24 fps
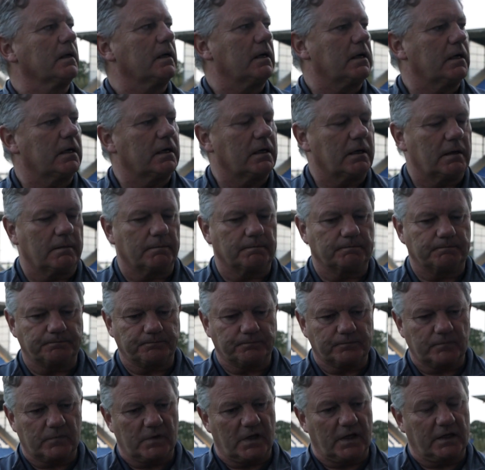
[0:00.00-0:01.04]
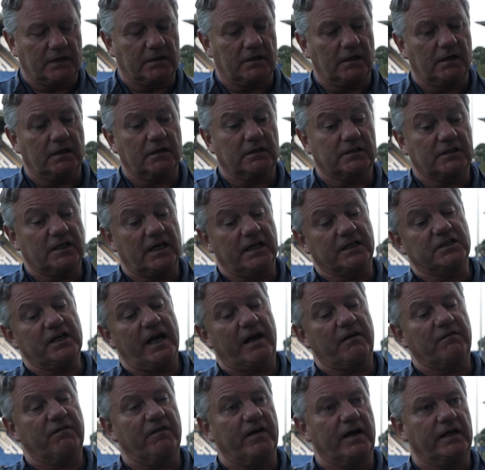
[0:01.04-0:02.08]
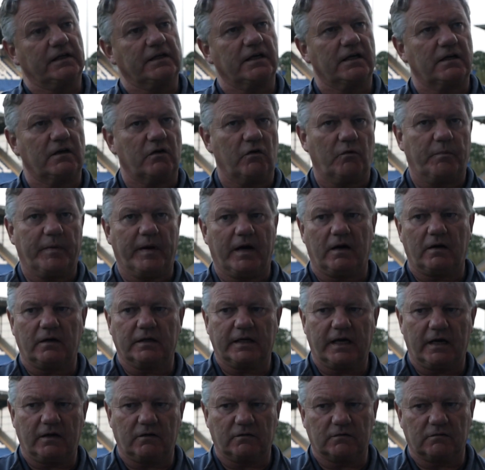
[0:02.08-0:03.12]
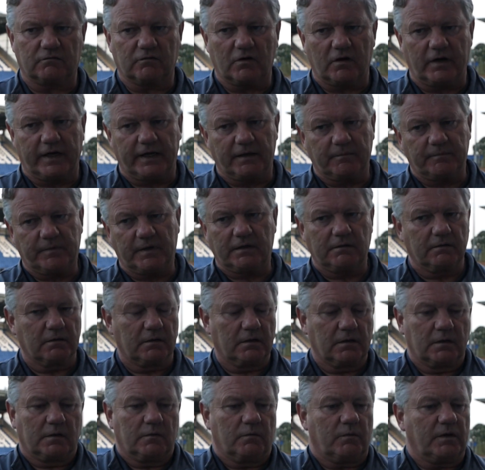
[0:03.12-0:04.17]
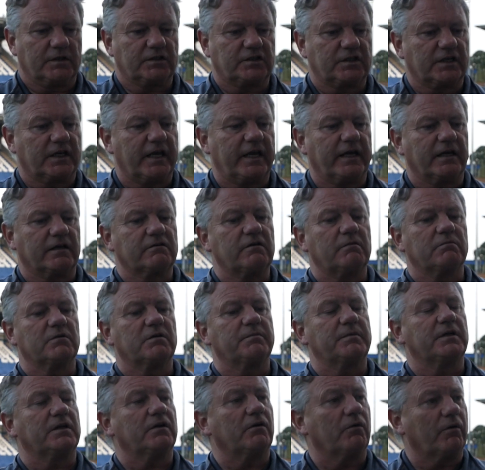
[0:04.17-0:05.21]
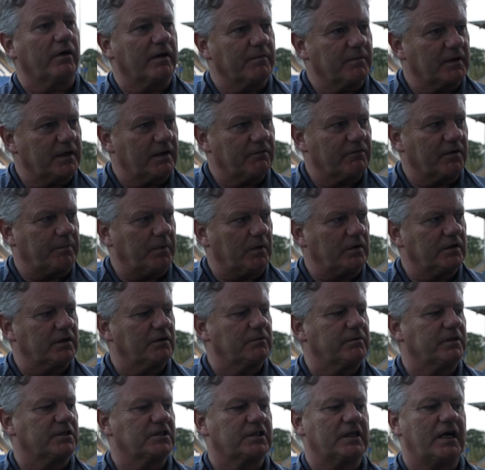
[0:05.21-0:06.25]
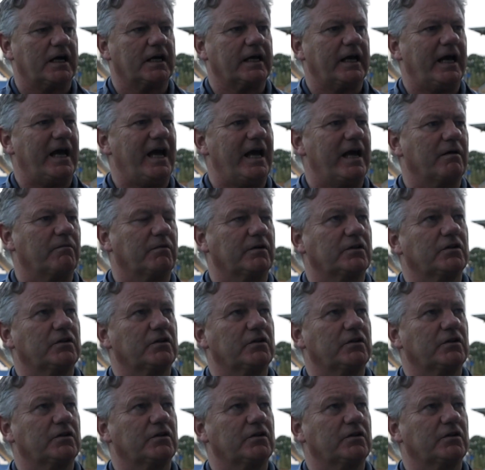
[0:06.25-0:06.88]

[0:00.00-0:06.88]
And like I say, Jack found it a little bit hard out on the right, but once again, compliment to him and everybody, we stuck at it.